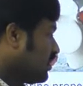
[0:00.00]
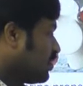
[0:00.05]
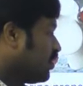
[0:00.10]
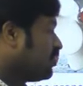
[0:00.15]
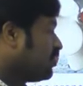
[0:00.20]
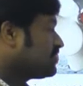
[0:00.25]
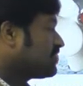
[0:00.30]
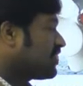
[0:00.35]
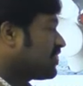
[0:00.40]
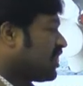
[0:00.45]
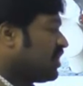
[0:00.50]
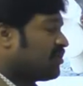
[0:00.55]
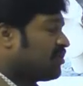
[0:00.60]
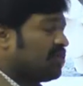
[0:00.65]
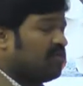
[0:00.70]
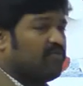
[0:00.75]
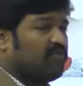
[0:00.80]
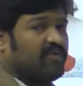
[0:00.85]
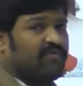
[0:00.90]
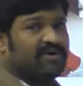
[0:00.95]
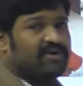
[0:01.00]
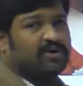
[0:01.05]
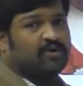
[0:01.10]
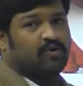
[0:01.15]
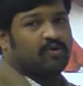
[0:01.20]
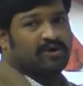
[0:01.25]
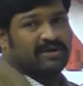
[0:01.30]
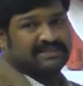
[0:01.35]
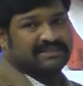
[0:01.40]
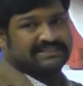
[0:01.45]
Closure control over
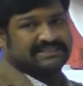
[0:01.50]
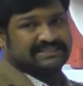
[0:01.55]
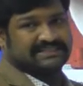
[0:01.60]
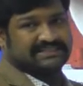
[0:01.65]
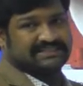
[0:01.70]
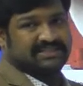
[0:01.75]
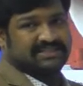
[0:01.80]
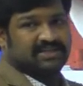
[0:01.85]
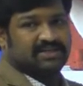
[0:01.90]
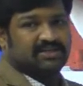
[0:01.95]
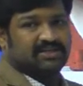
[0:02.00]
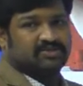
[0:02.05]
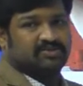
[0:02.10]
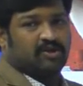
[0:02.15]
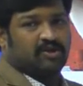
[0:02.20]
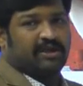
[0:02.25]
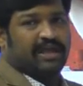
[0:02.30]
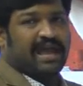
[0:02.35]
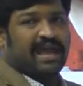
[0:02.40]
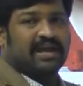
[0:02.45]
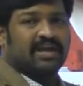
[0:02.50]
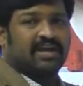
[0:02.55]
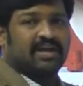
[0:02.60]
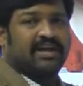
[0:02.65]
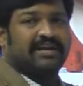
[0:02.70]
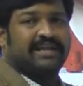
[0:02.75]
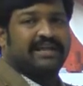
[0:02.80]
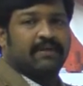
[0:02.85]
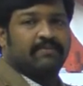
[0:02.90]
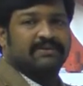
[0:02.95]
tolerances. So
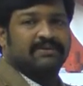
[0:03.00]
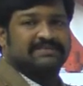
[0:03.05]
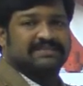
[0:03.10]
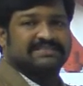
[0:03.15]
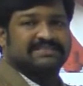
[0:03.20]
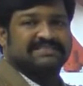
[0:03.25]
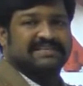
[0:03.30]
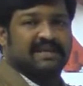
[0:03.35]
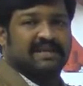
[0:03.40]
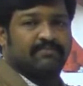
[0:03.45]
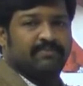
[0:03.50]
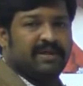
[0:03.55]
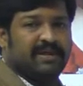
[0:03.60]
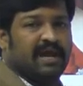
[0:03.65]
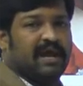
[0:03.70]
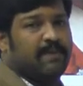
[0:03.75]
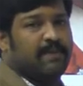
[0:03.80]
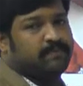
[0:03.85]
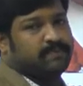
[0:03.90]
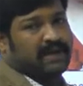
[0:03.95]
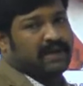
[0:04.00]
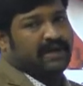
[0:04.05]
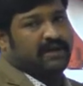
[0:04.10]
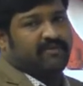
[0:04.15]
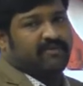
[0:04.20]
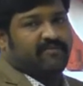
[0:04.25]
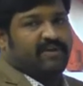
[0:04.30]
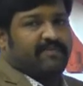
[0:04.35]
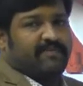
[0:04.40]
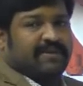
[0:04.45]
accurate dimensions can be
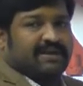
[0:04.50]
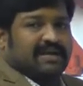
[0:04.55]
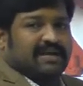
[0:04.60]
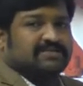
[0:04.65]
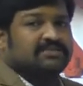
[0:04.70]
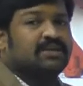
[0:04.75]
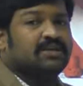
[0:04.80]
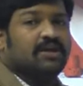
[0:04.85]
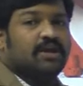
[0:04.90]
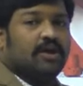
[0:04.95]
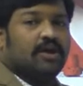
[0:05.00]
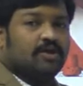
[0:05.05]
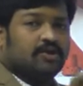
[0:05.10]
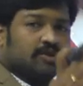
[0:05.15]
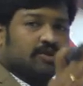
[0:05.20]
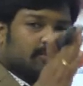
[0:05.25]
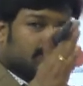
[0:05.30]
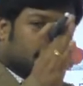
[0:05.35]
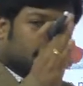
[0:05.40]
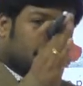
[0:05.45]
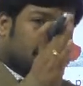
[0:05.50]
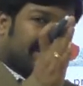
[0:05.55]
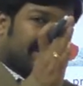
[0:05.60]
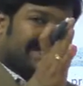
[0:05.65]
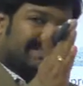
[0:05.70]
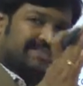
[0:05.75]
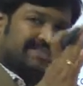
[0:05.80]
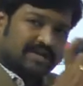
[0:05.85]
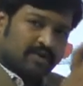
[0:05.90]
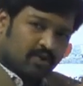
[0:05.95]
obtained. Why? Because two
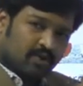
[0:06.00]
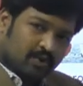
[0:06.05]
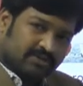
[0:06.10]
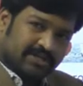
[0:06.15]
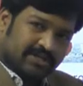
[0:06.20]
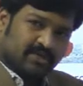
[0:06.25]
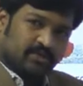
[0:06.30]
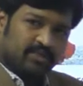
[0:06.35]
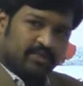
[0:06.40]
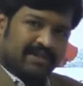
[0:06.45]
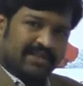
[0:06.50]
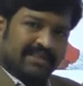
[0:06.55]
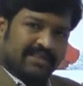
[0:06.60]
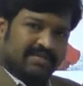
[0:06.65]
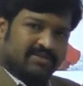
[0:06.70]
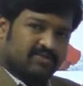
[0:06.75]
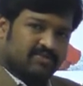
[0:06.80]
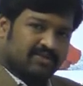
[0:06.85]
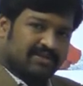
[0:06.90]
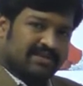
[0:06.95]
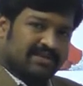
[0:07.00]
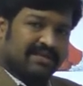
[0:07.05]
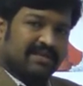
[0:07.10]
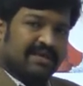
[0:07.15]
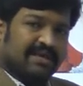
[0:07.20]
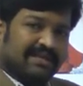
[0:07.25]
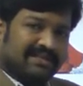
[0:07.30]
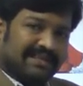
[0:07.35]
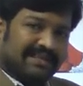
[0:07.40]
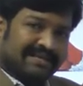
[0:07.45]
dies are closing together, so
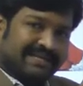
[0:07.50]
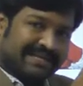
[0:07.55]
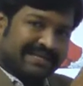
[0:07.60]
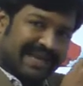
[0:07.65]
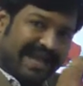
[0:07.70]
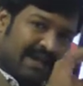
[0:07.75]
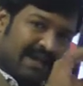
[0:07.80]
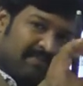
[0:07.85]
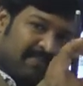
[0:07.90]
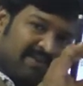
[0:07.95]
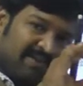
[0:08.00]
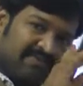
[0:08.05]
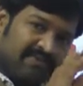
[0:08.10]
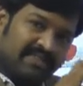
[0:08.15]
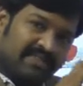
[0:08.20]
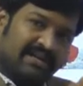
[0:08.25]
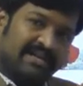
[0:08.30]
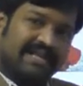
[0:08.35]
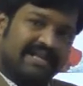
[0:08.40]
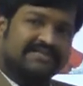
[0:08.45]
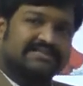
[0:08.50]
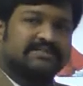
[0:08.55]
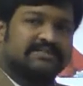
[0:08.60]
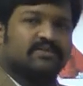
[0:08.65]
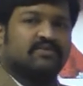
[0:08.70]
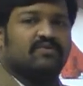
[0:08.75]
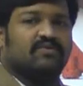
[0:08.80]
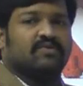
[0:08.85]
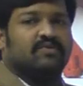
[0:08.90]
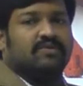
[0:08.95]
that the gap between the
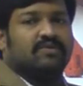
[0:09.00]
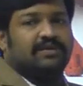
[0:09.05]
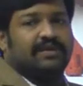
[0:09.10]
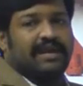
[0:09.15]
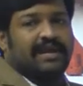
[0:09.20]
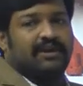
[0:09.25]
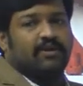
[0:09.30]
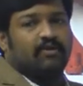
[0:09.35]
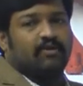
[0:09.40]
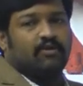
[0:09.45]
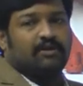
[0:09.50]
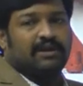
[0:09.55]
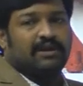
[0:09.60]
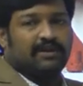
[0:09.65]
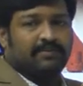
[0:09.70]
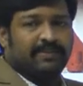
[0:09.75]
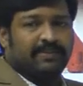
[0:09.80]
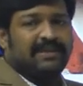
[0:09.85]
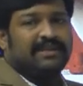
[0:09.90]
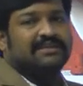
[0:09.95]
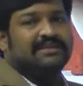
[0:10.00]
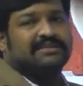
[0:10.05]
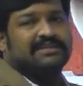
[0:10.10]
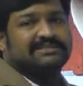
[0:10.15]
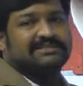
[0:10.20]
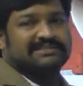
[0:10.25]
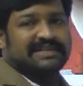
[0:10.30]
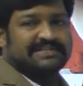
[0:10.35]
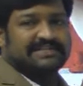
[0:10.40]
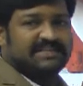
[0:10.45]
dies can only be
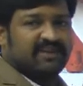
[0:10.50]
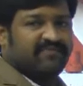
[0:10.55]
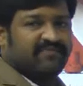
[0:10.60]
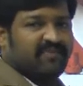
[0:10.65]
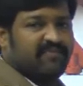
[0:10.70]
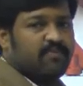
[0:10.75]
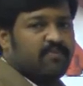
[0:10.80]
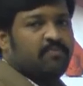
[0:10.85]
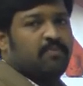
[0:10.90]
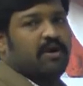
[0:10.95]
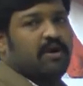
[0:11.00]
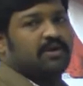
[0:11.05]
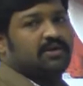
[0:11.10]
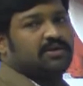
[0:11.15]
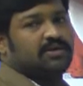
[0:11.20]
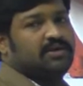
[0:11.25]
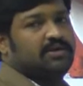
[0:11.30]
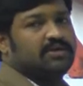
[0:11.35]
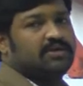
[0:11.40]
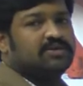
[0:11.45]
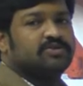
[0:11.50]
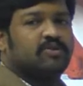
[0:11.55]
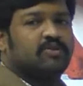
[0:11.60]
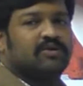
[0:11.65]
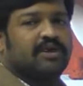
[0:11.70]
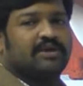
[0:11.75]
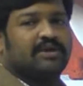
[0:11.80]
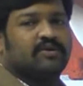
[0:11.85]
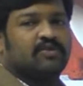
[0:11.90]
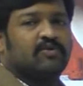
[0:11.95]
the size of our part. So
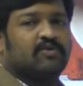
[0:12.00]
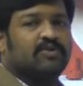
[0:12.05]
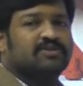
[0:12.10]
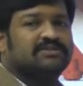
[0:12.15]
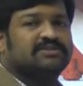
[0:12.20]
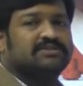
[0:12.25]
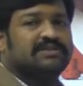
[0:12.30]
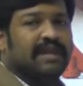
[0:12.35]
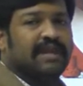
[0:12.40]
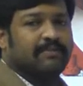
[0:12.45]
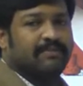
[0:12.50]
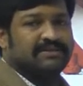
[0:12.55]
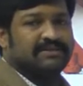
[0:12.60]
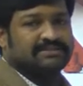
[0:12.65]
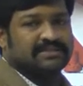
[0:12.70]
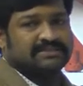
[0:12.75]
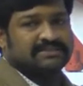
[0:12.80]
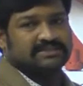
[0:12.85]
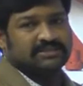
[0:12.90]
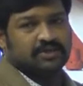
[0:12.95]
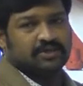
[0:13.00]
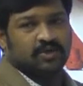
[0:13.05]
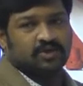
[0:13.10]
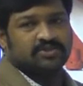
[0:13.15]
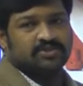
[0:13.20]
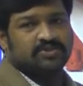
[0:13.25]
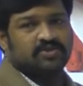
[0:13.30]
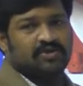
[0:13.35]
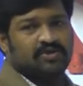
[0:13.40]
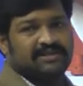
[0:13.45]
that closed dimensions,
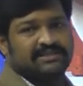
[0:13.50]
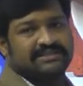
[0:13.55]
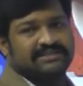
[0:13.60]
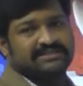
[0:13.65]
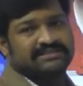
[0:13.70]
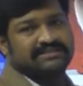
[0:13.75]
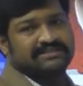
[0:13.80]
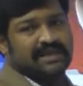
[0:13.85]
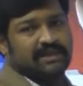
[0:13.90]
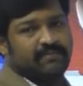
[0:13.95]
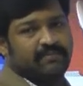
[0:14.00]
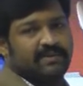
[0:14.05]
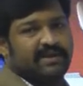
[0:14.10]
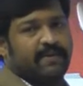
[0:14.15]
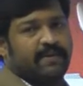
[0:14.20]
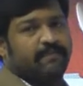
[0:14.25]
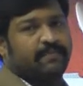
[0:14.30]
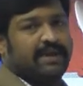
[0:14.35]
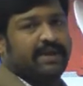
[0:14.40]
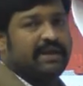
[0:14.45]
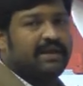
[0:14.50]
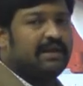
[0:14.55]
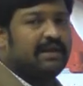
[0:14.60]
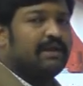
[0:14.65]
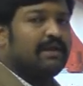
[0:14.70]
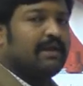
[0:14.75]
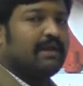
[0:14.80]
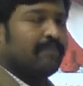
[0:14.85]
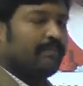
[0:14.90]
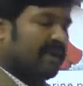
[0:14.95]
closed tolerances can be
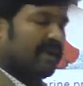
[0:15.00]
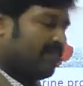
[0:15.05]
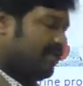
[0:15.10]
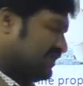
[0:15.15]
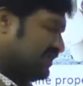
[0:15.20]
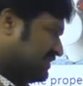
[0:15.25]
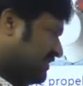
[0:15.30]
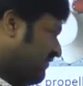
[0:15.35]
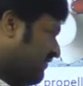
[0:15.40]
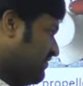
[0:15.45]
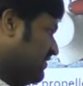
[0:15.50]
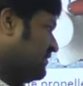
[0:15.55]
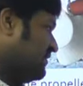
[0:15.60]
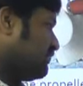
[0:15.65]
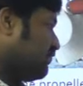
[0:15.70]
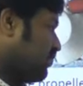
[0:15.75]
obtained by means of this